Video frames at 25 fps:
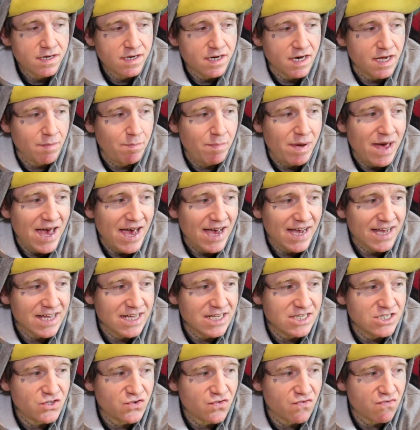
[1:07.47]
Got a
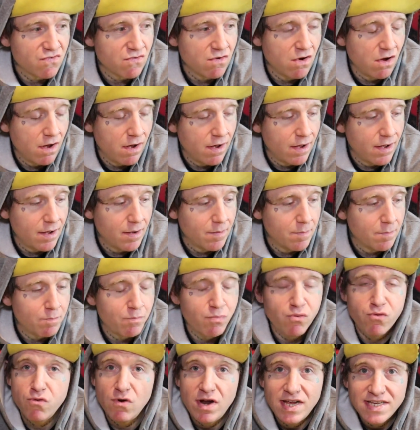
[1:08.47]
package from
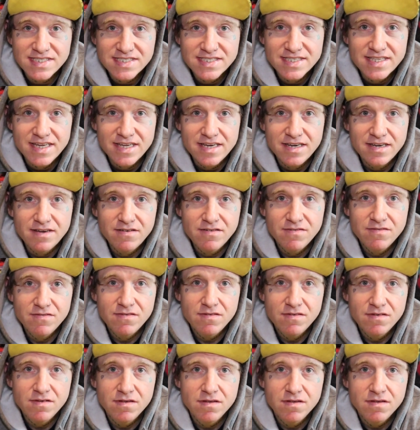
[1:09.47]
Preston.